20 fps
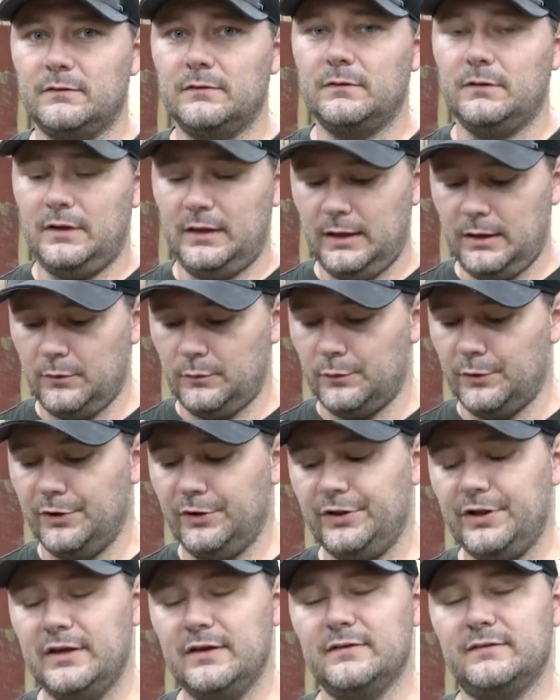it
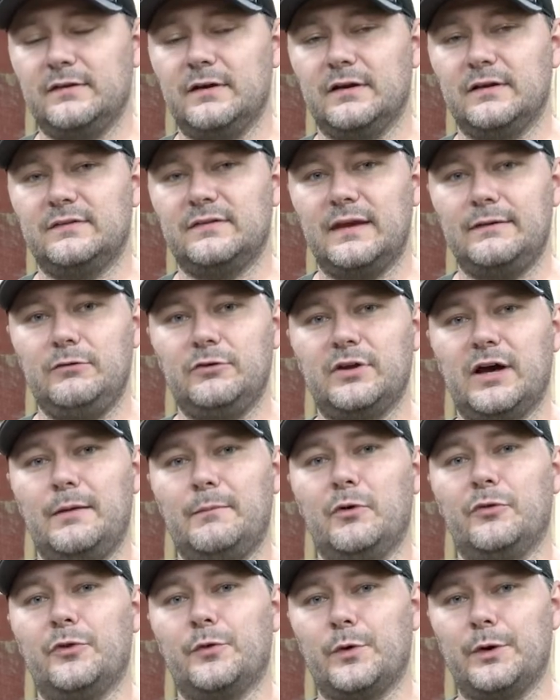really is gonna save you
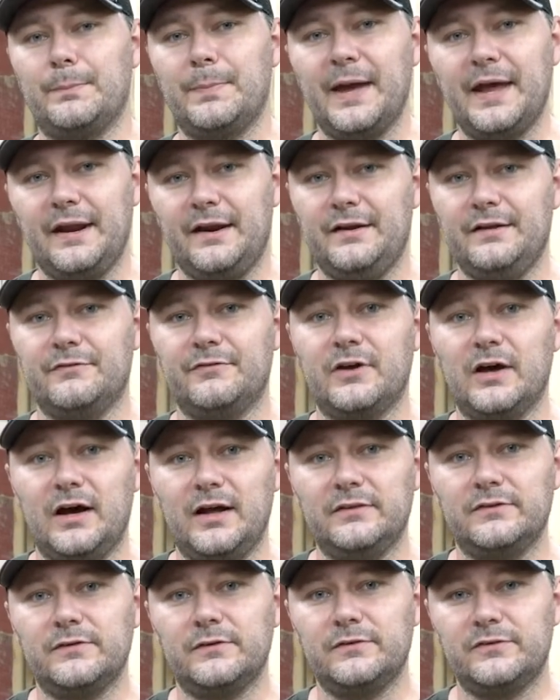time on the repetitive
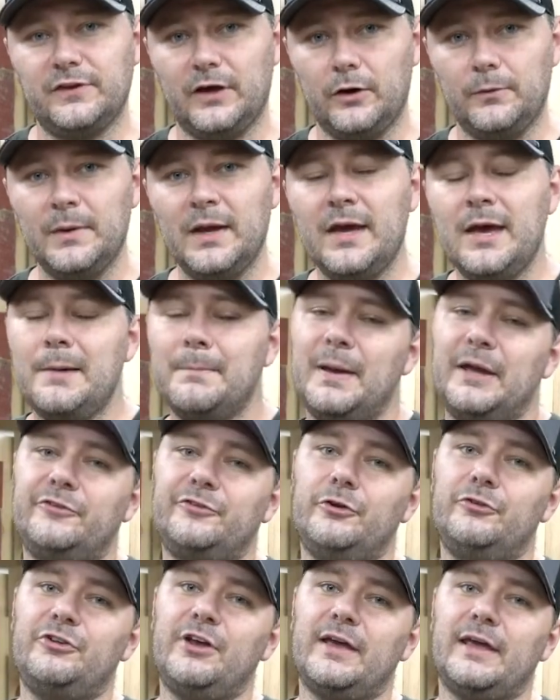cuts. So make
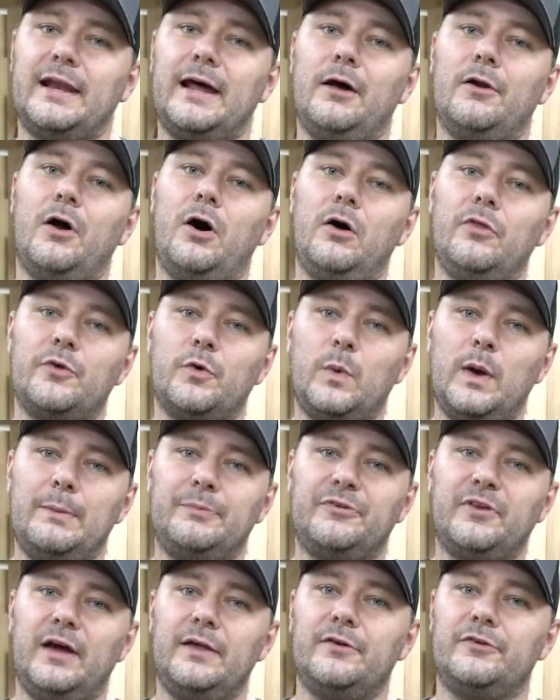sure you check it out on their
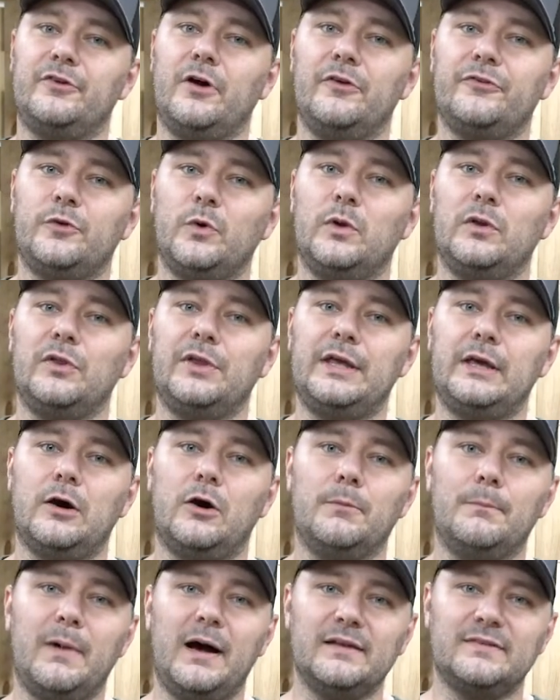website. There's also a link
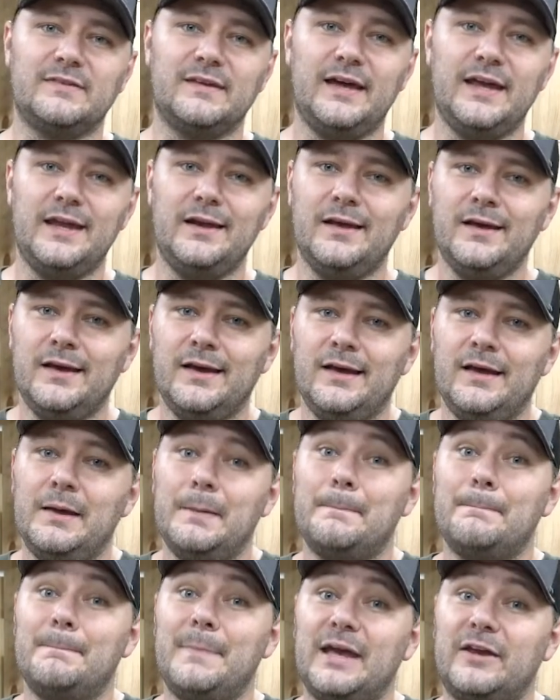on my site.
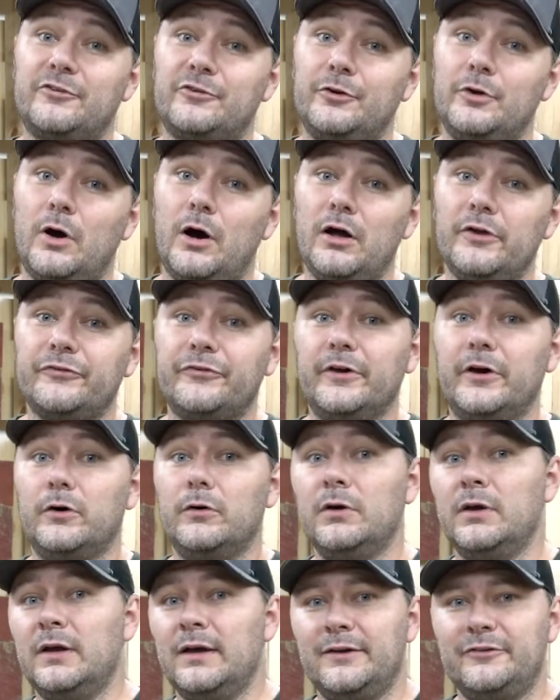Make sure you
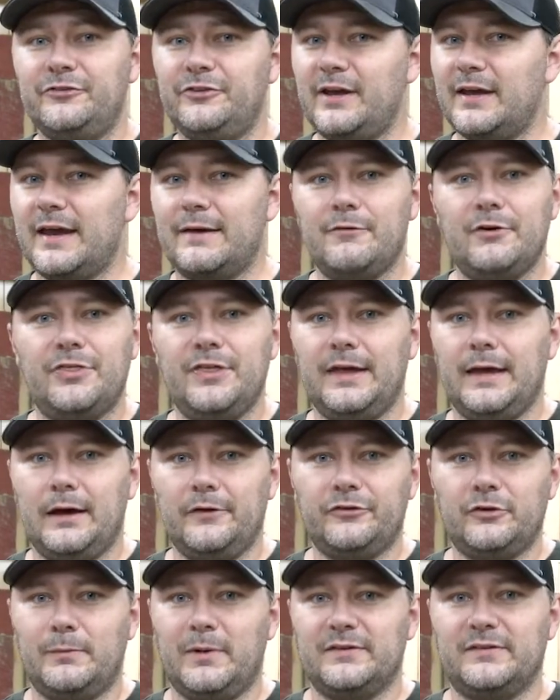also check everything
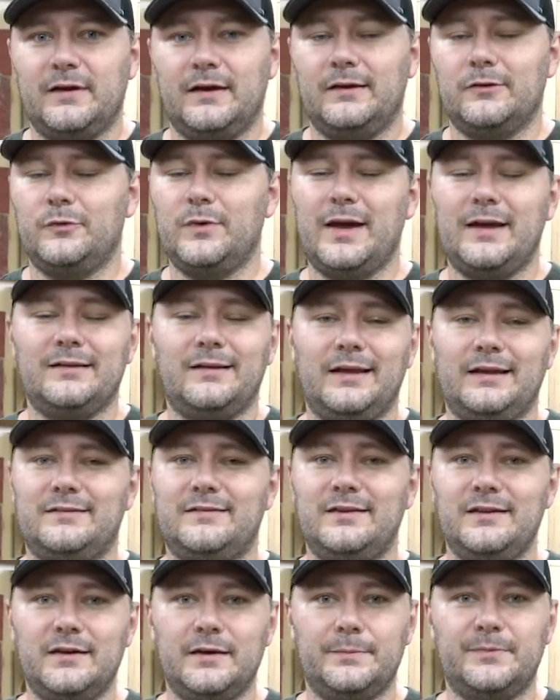else on my site because we got like
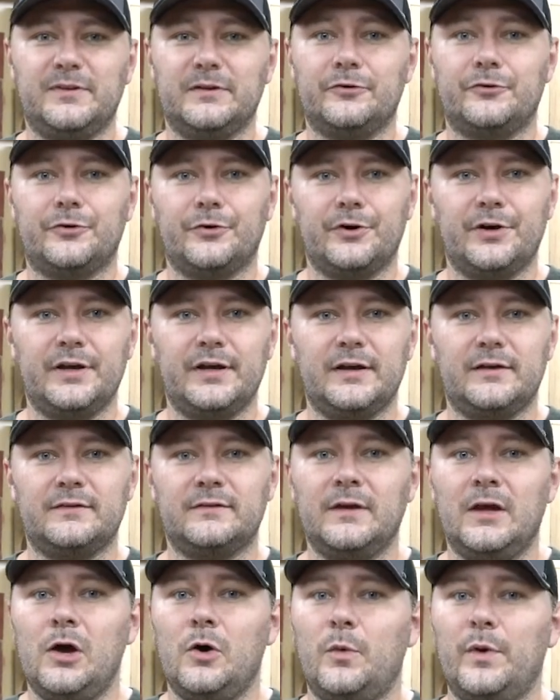tips and
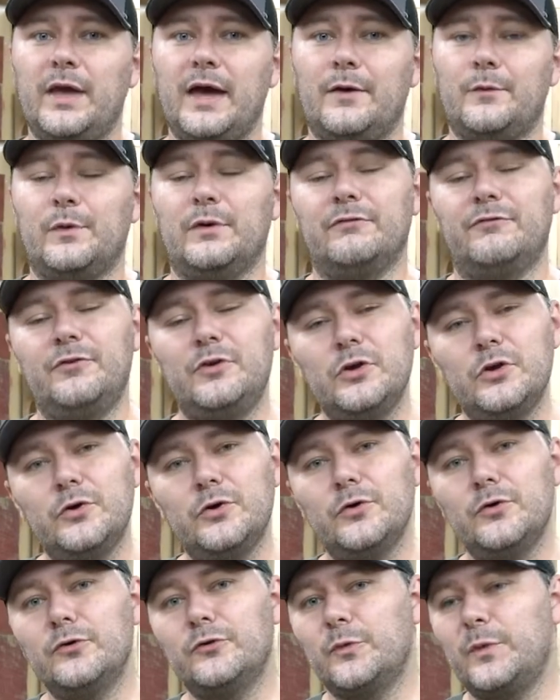tricks, we got
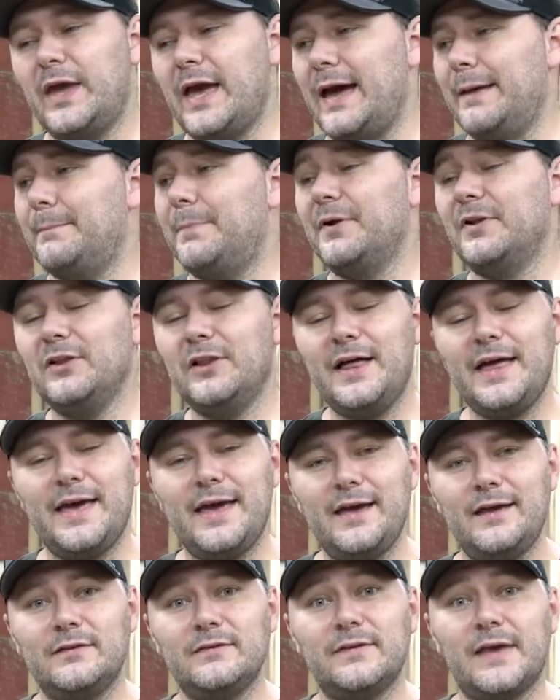reviews, we got
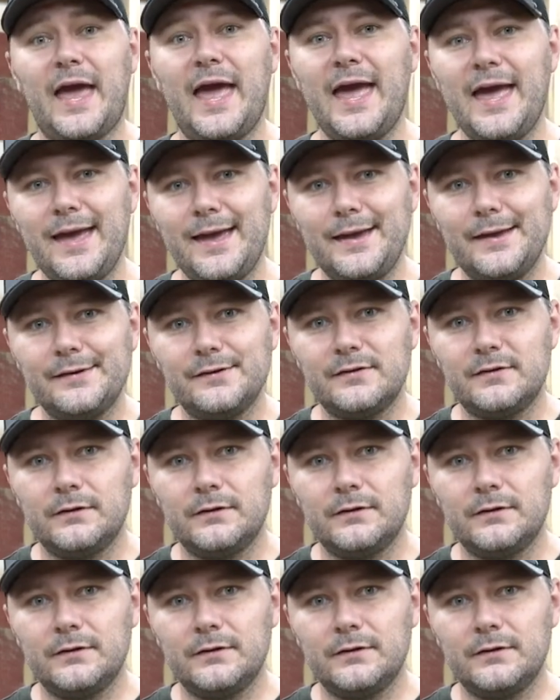plans, and